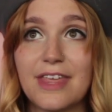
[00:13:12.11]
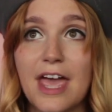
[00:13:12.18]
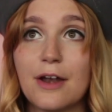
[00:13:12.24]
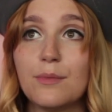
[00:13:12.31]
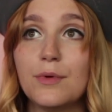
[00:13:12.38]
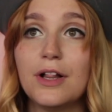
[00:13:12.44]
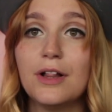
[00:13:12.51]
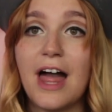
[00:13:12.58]

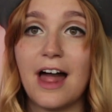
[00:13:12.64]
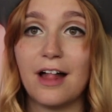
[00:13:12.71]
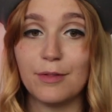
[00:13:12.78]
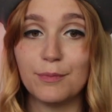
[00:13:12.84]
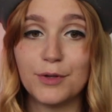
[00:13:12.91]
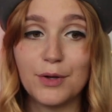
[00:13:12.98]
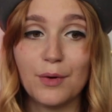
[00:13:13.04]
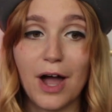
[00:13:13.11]
That will
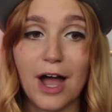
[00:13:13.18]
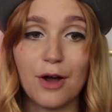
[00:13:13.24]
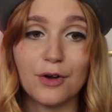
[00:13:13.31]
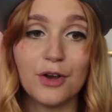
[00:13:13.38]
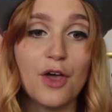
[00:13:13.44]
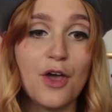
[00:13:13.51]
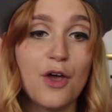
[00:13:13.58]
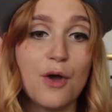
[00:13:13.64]
help you
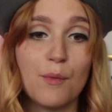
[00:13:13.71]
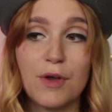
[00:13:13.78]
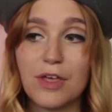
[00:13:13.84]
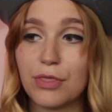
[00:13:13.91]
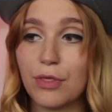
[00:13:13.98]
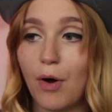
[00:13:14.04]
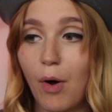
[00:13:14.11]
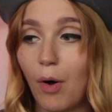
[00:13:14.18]
out
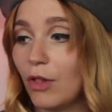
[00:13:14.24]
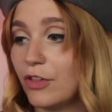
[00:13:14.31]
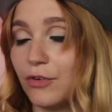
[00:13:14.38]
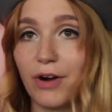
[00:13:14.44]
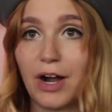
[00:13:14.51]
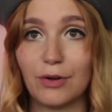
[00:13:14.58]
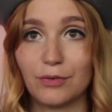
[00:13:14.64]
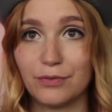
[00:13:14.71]
with all
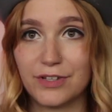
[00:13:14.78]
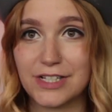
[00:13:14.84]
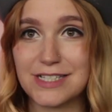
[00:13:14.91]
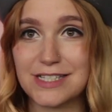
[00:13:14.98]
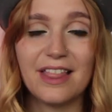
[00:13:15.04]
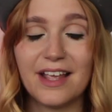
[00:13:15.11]
your outfits.